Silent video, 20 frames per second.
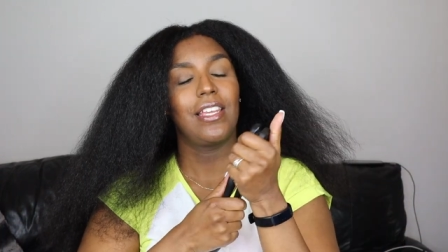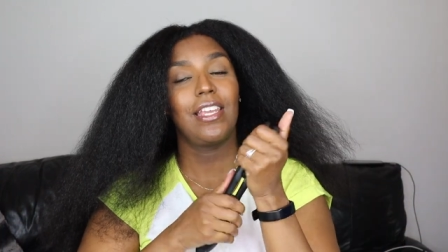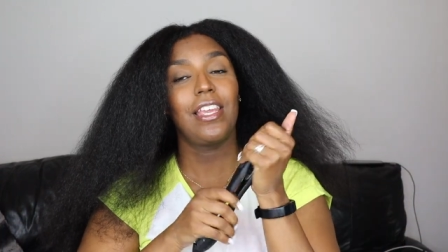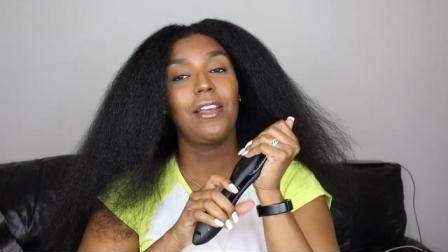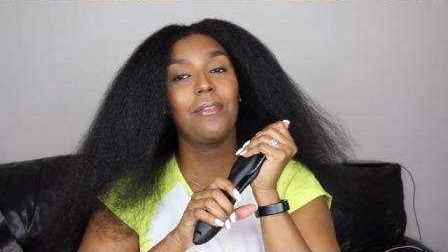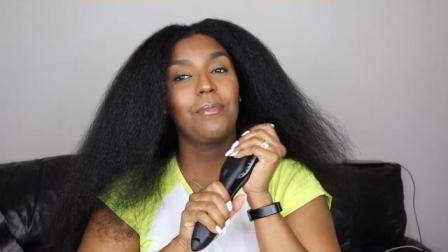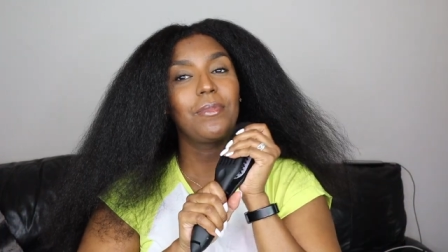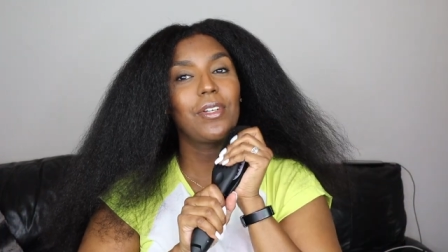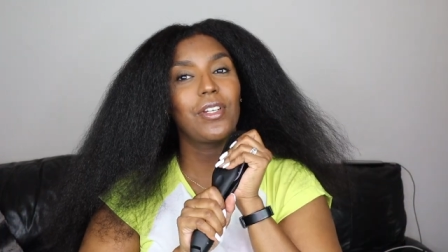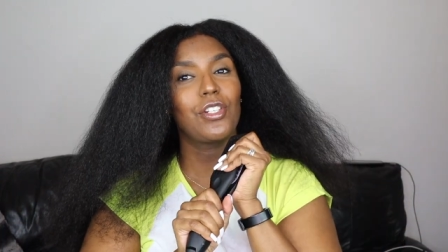
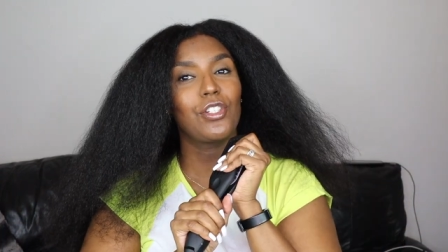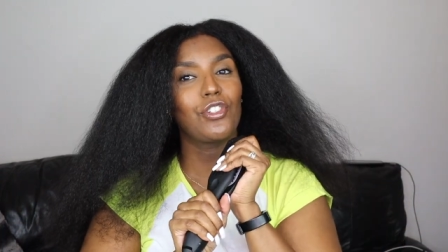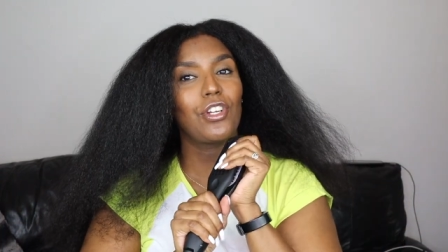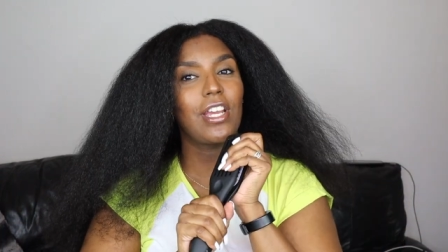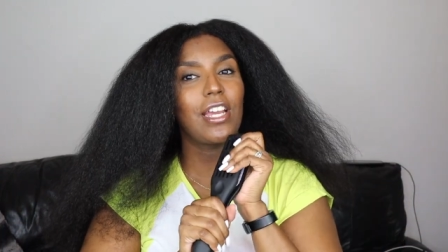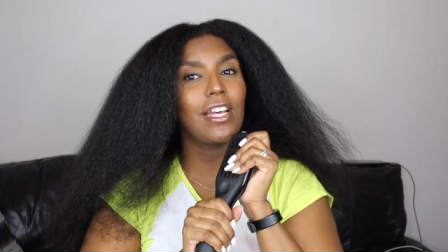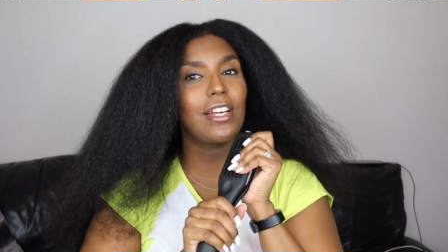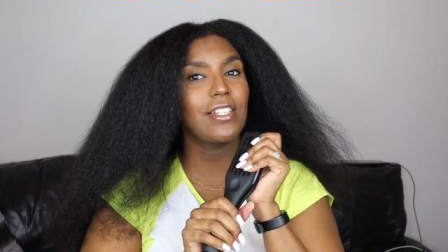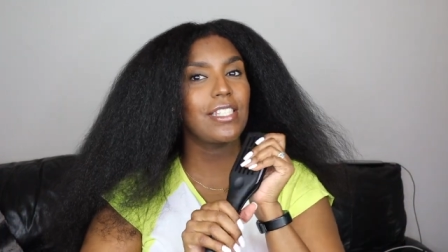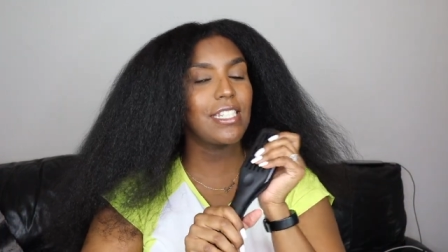yeah, I'm gonna try
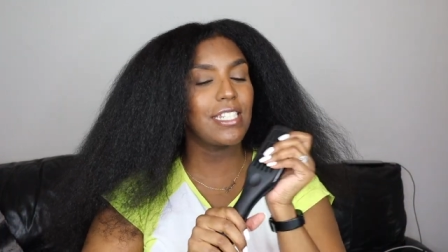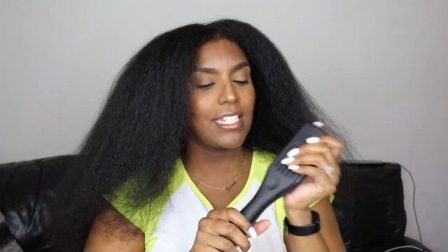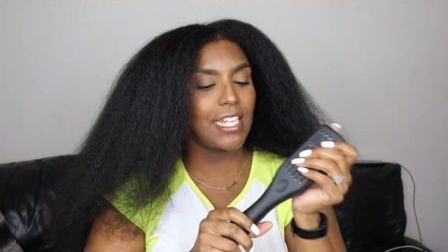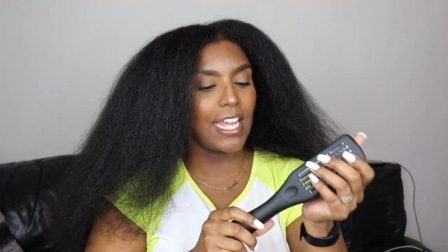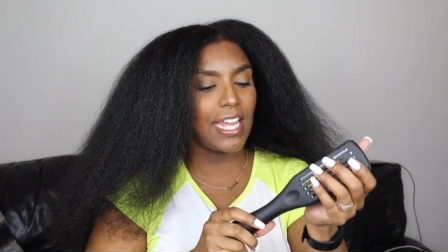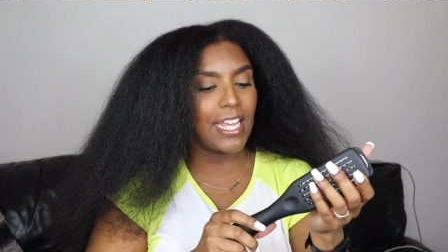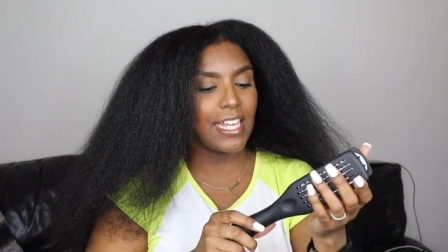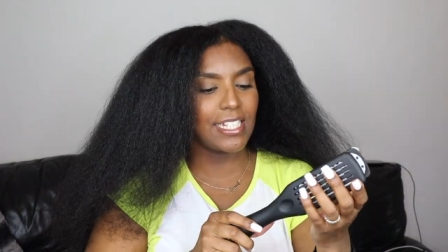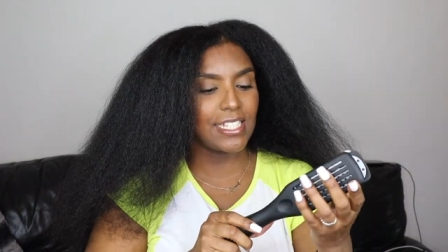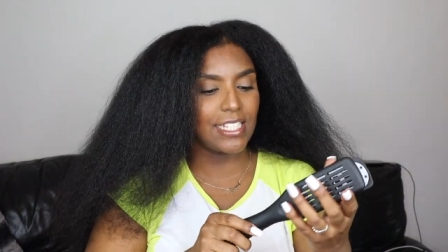it out
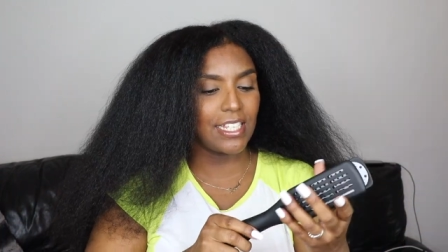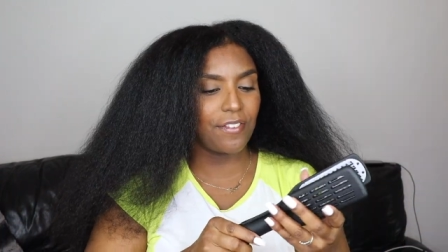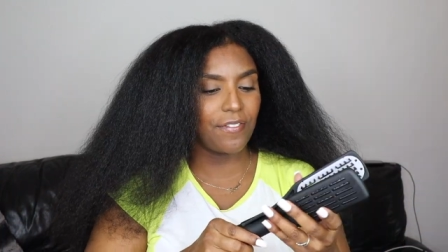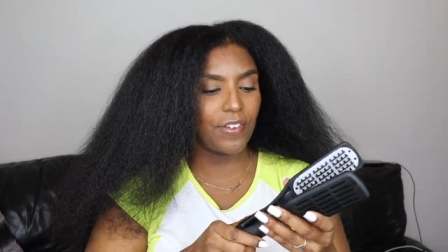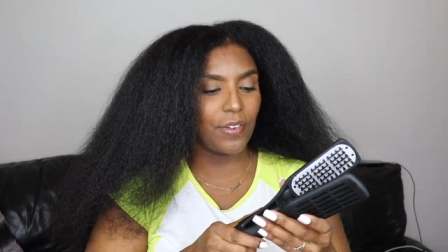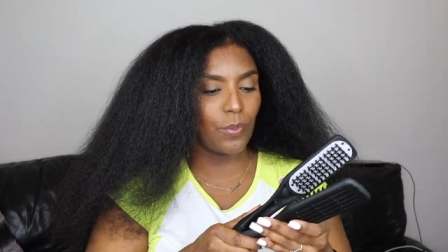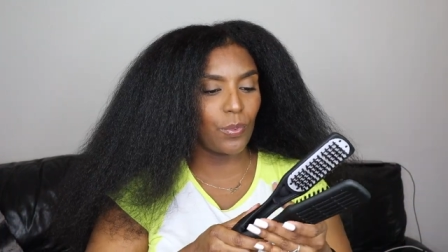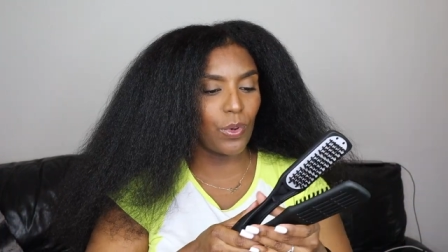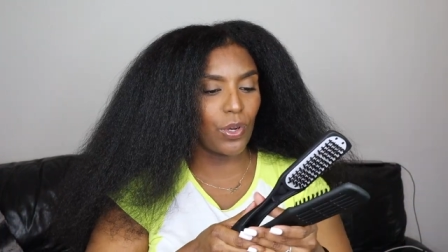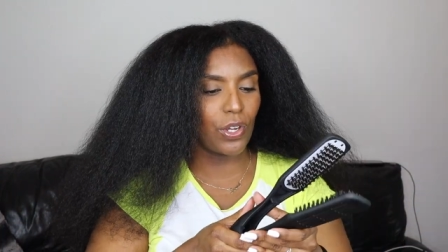today, see
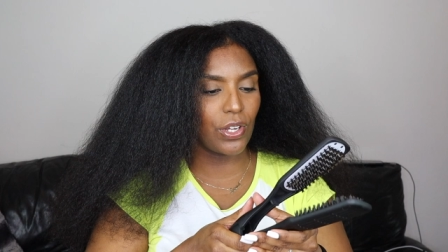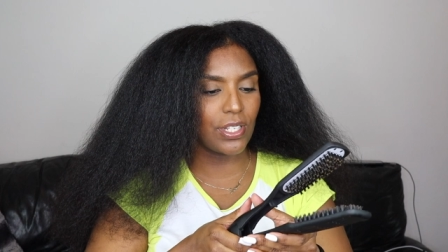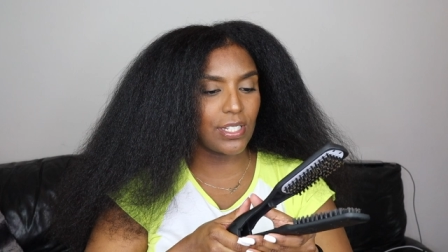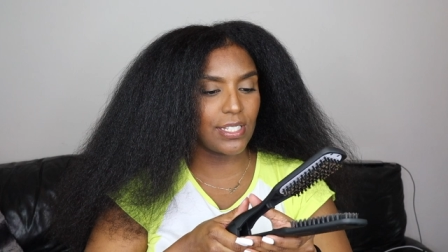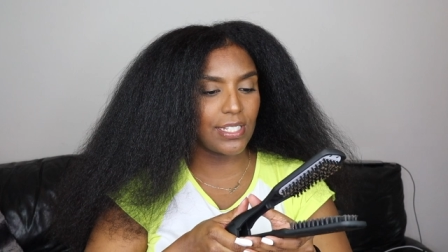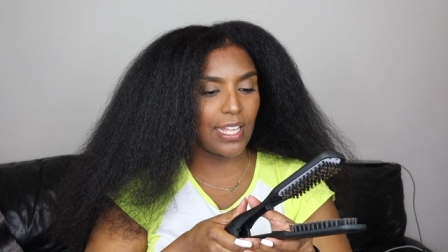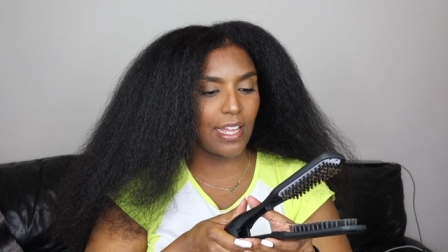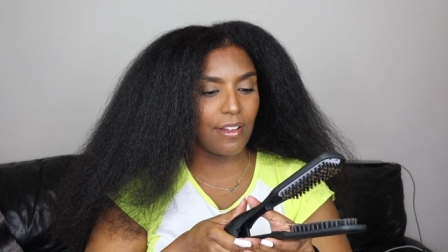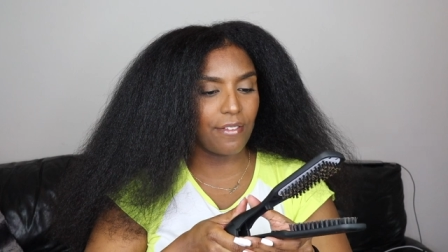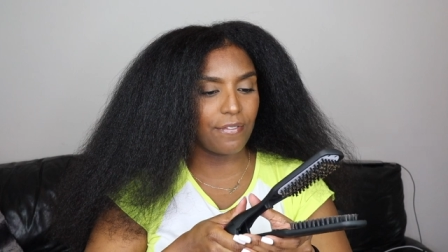if it
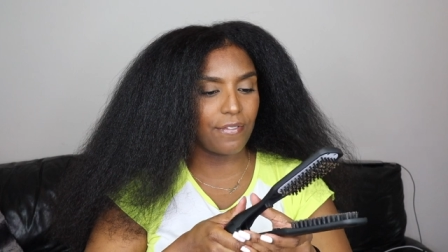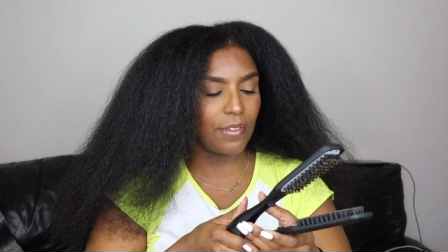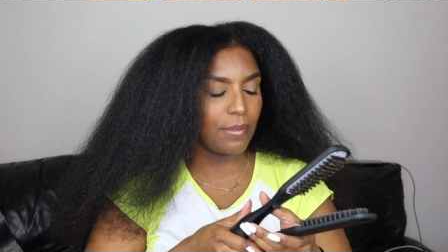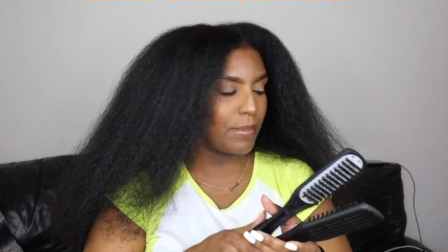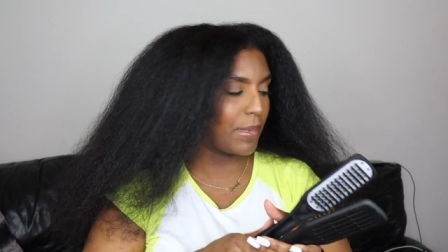works out for